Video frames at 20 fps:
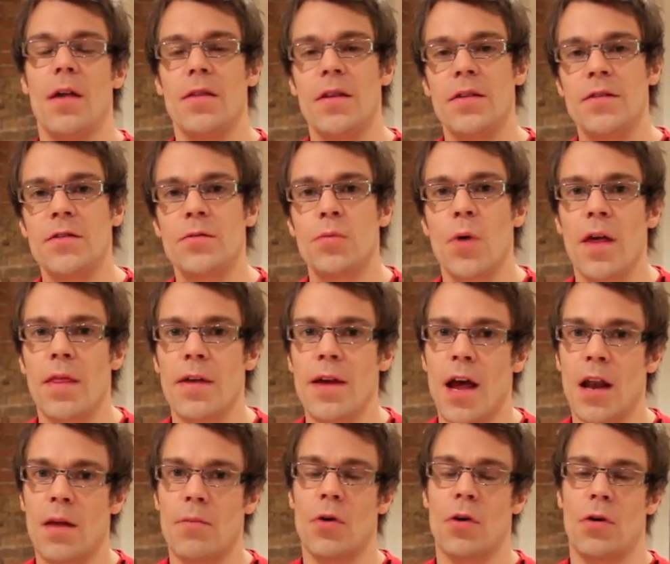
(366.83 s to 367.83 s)
This is where the
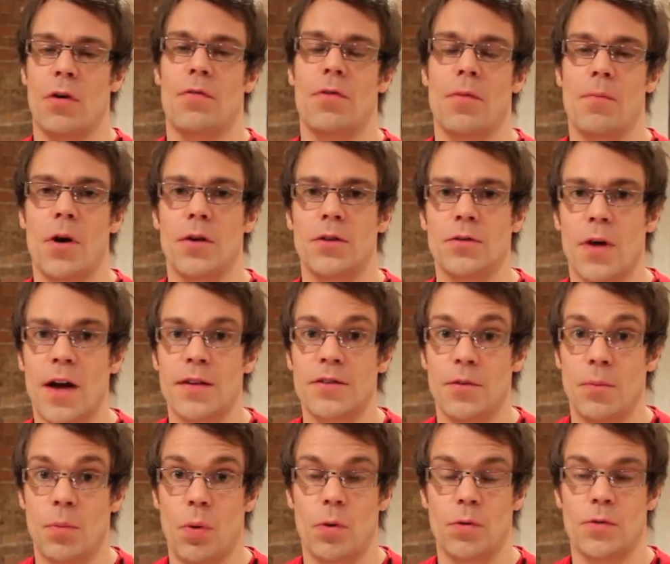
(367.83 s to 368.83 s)
element of the
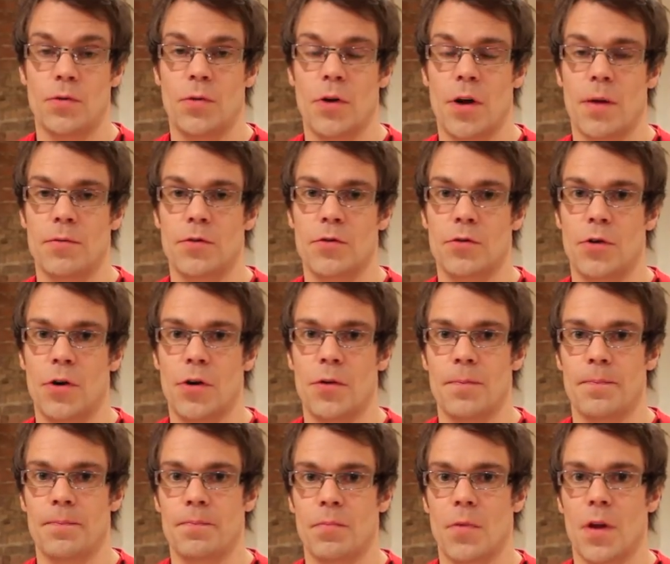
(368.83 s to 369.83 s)
MOTOACTV portal comes through.
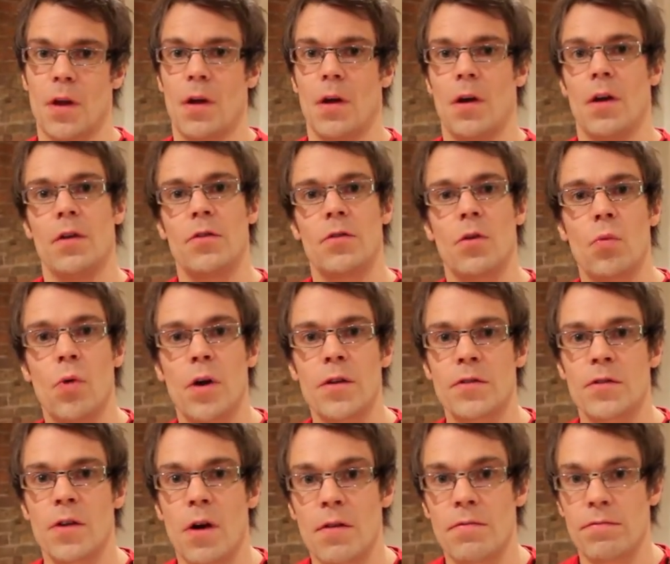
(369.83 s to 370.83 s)
So
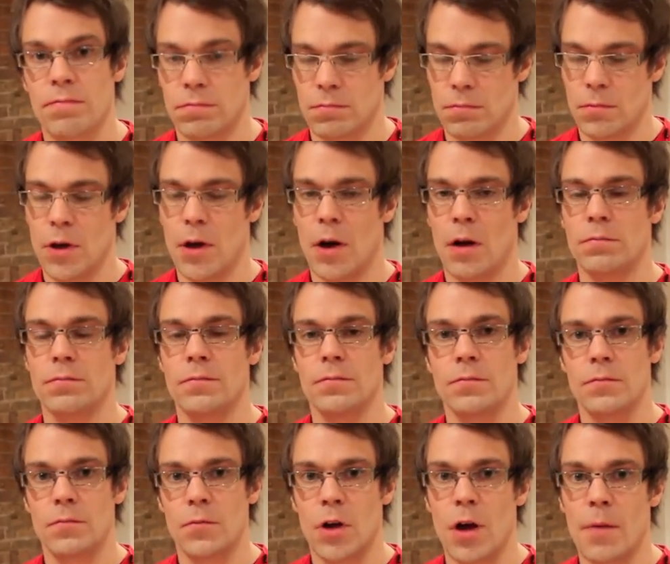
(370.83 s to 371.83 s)
once I've
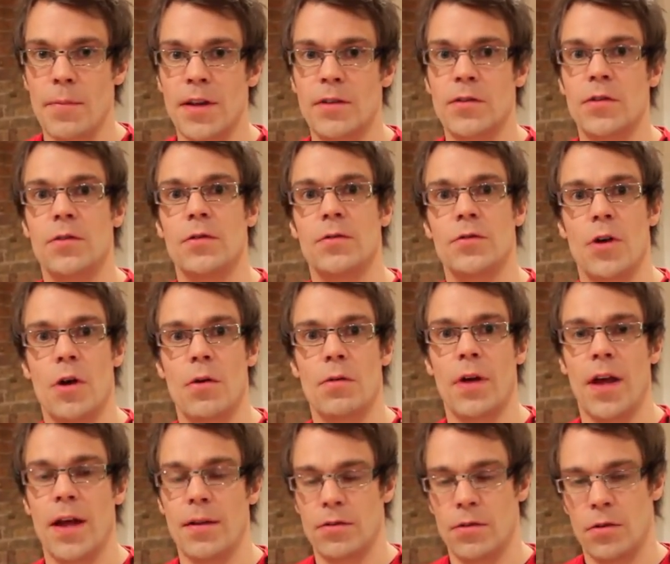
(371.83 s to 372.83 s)
come into the
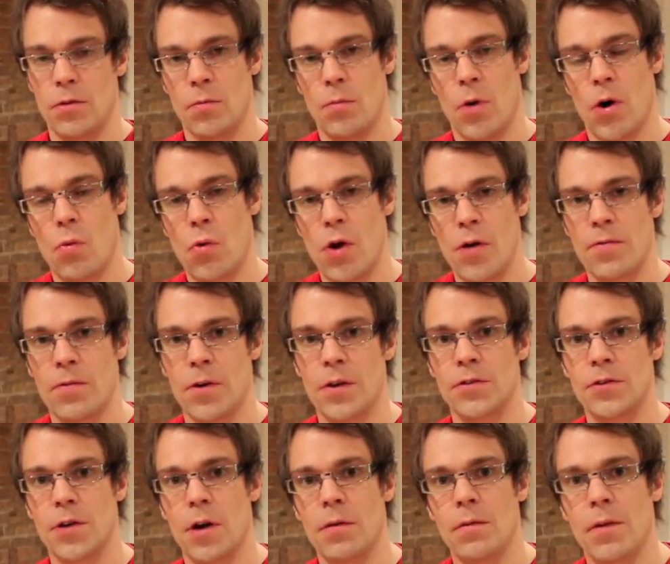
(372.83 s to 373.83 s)
zone, into my Wi-Fi
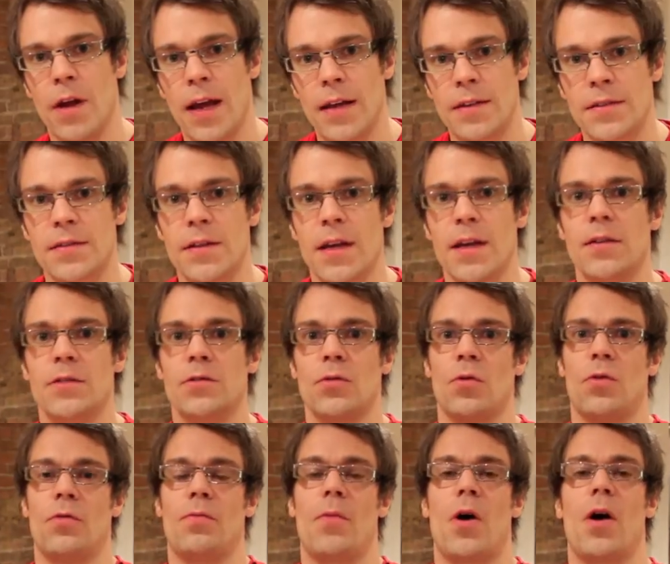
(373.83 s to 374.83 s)
zone, it syncs
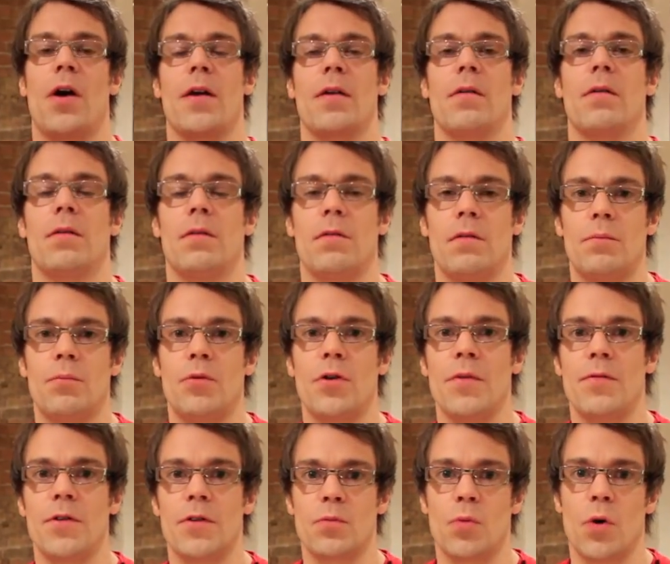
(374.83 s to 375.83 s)
all of my
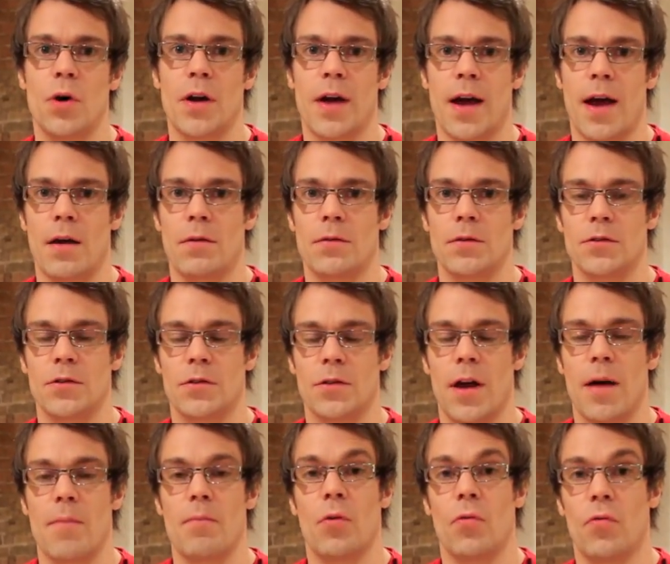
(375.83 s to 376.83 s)
previous workouts
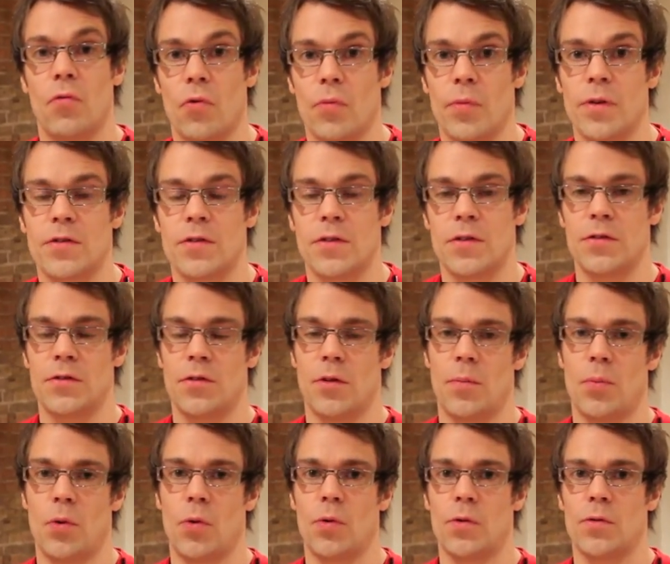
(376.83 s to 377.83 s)
and performances to
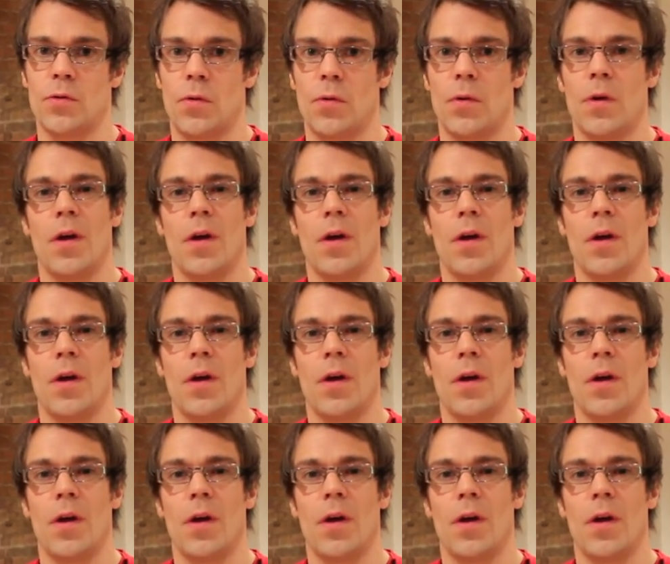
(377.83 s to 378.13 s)
the portal.